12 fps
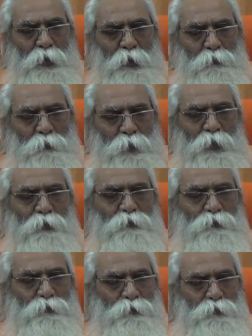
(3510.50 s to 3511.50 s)
And
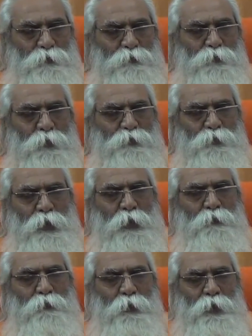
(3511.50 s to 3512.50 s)
please
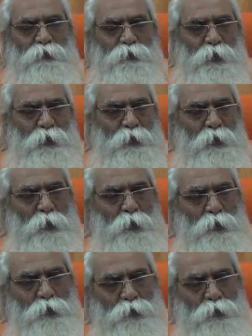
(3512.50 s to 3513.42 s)
subscribe my channel on